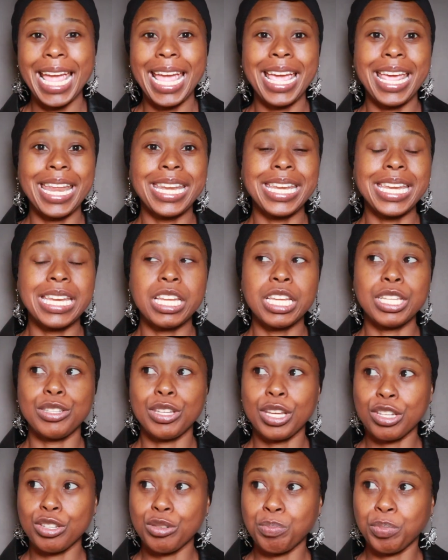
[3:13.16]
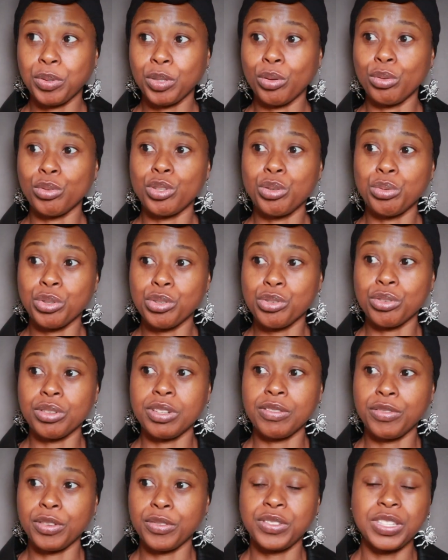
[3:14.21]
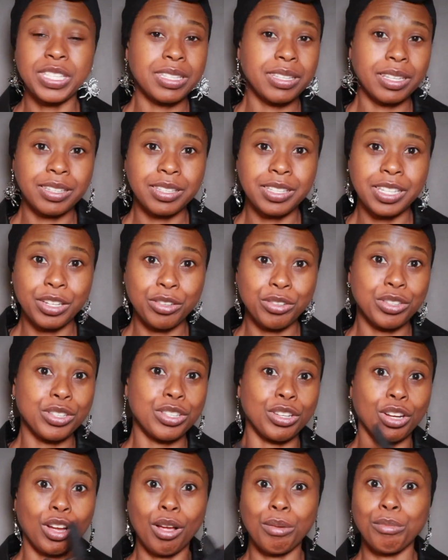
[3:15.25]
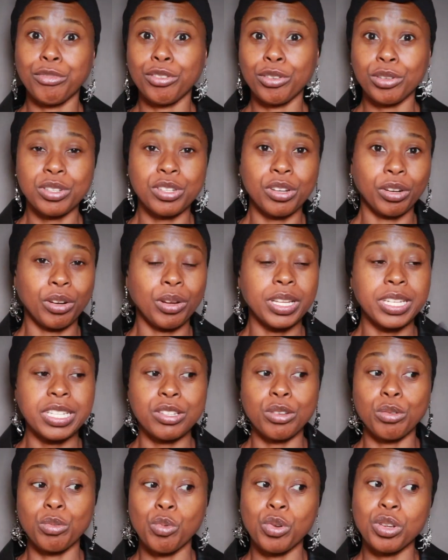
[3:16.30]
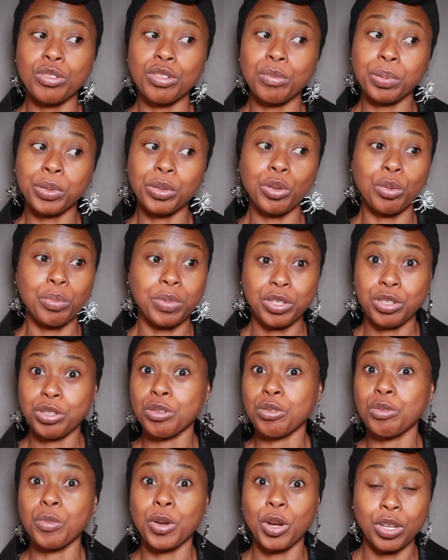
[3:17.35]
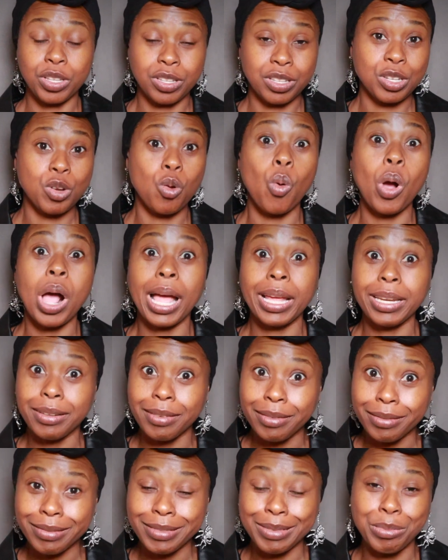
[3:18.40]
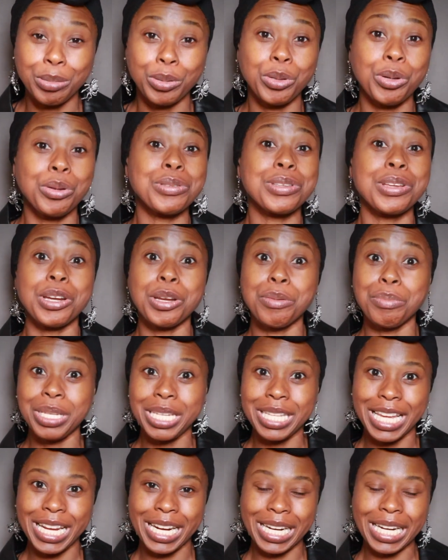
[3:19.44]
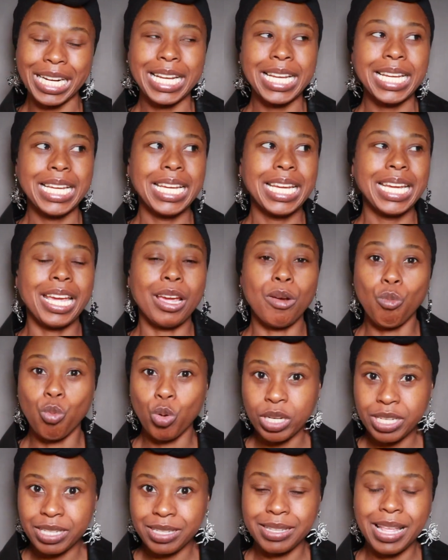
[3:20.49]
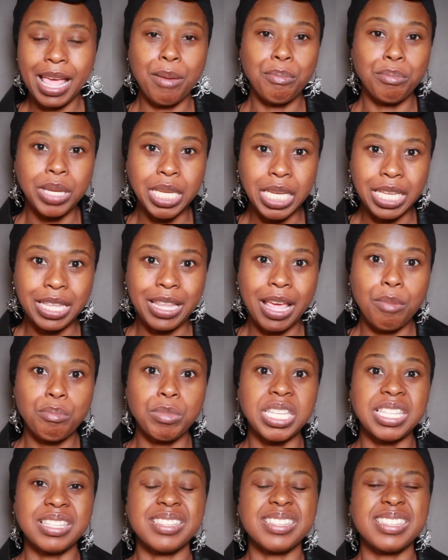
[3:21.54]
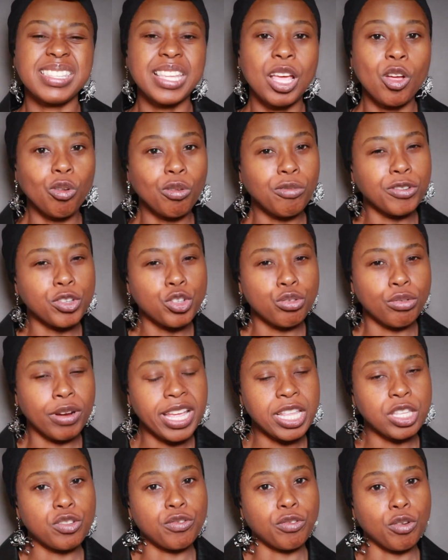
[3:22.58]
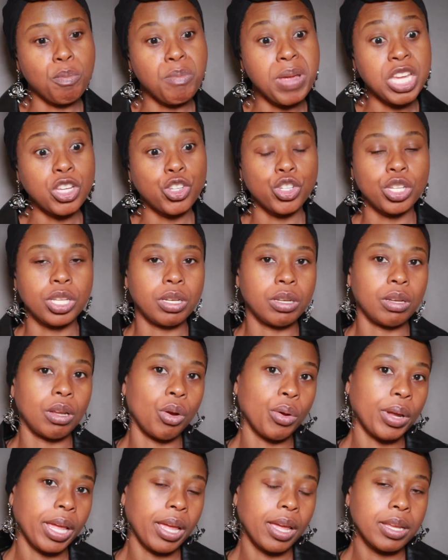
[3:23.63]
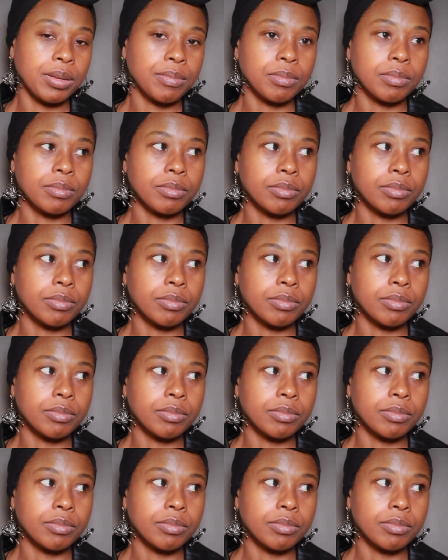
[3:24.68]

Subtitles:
And it takes Pluto 256 years to come full circle, honey. So Pluto been squatting. Pluto's going to be there. And what does that mean? That means self-transformation, okay?